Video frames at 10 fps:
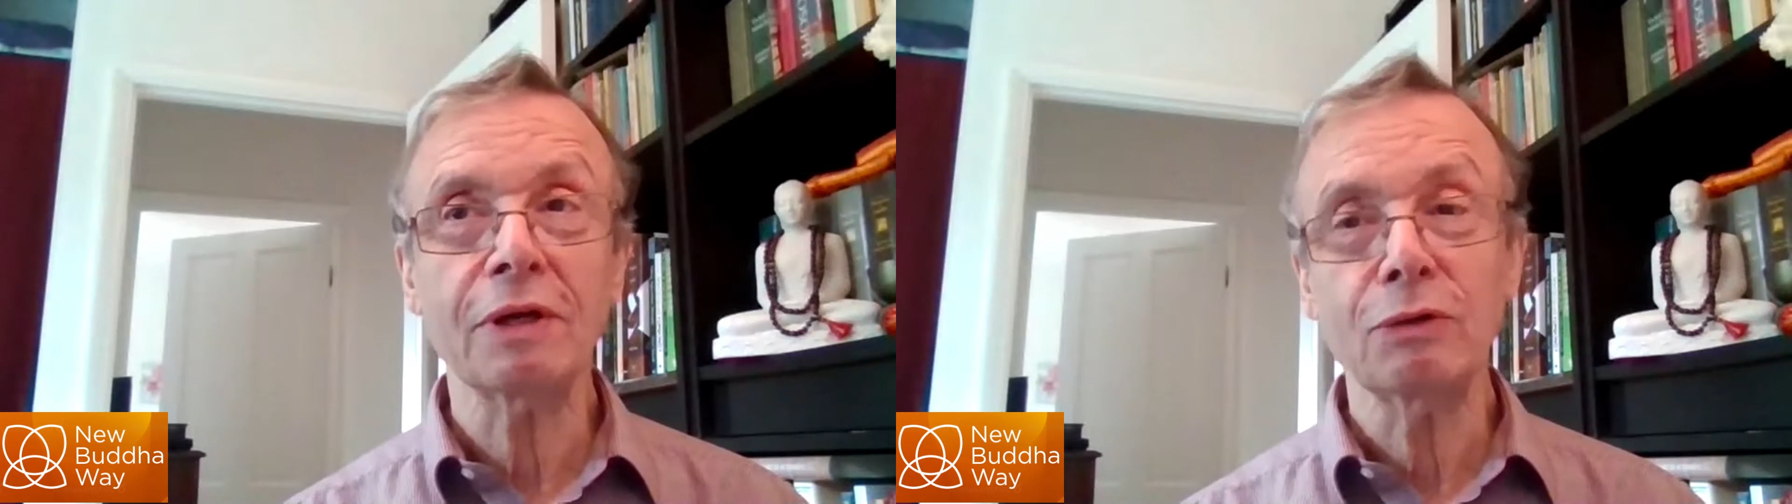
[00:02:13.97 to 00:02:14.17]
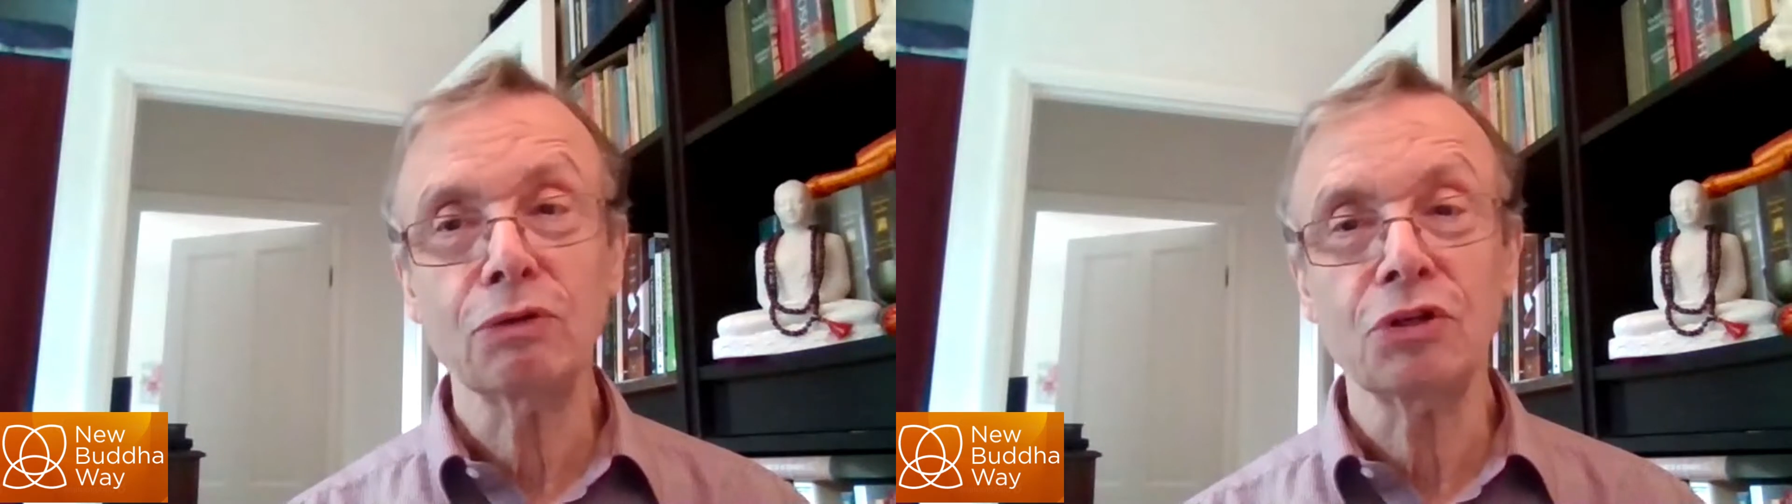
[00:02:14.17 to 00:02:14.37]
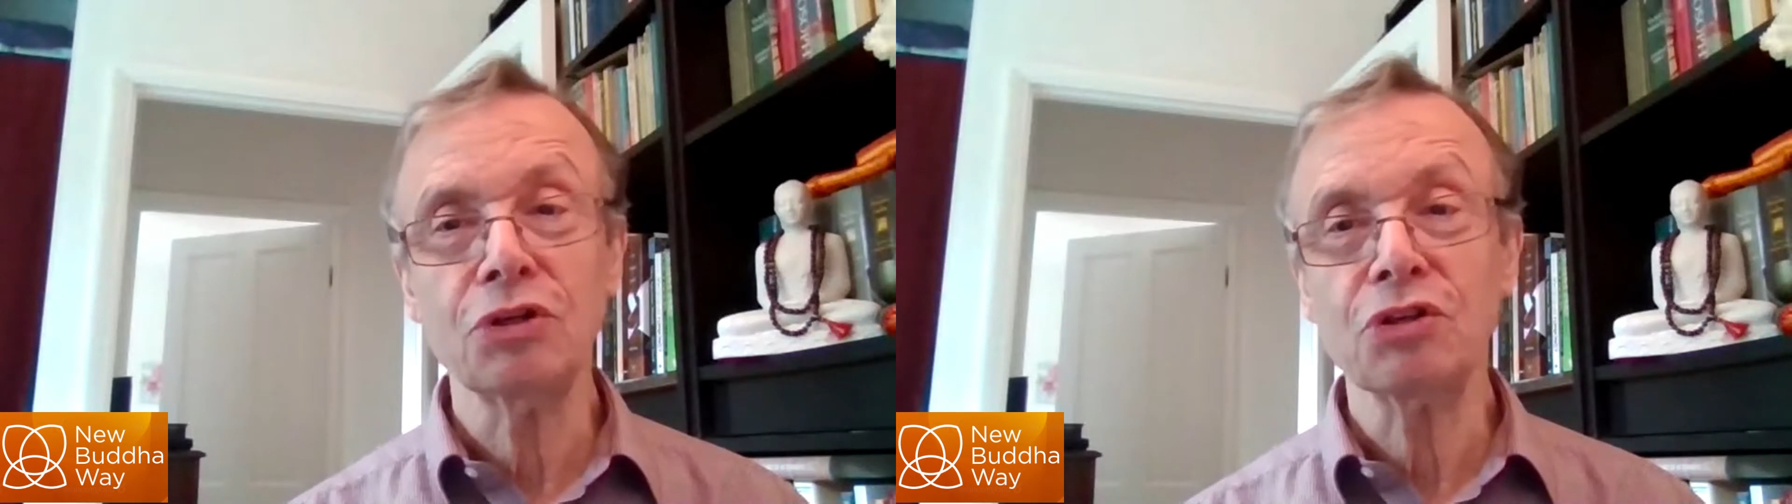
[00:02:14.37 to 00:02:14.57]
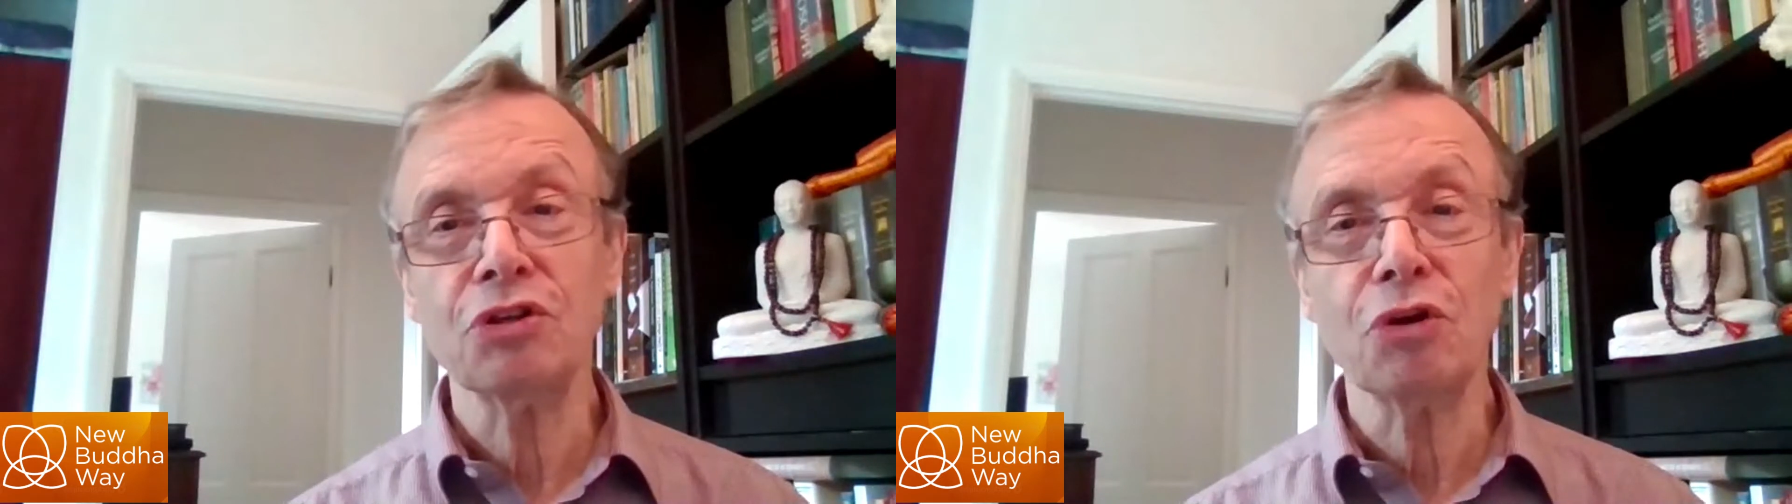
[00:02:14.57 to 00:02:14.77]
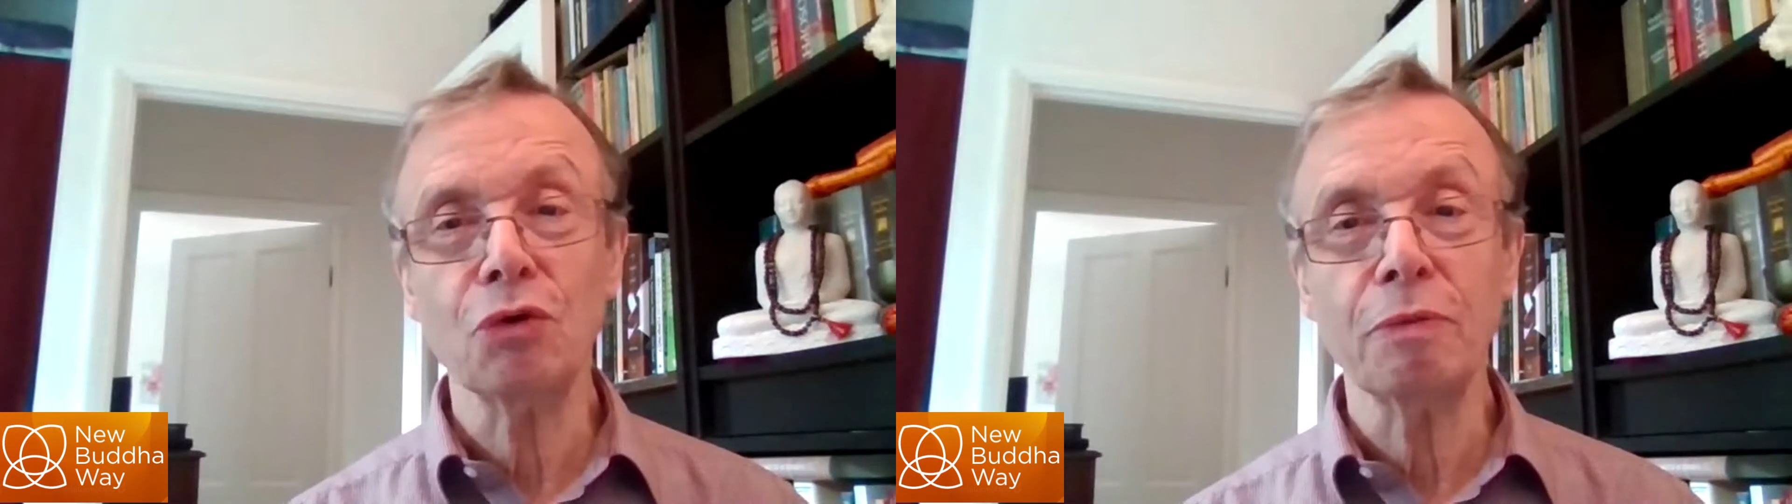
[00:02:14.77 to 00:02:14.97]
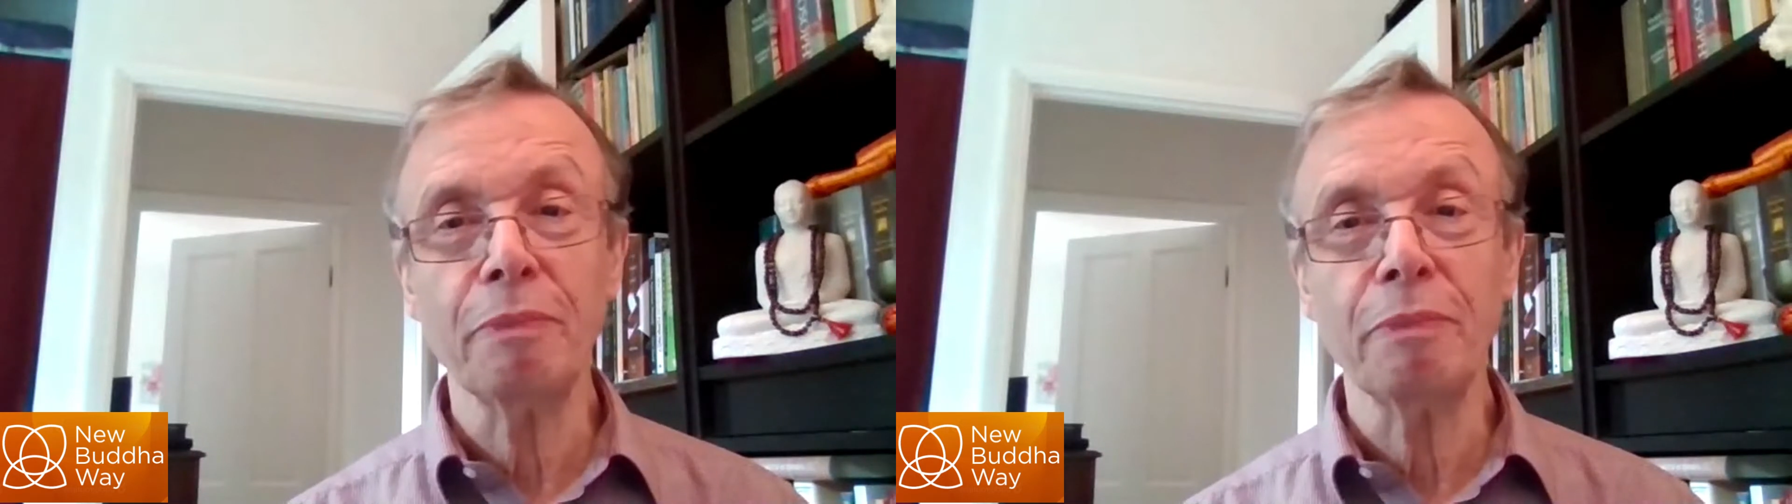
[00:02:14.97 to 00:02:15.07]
who used to just throw the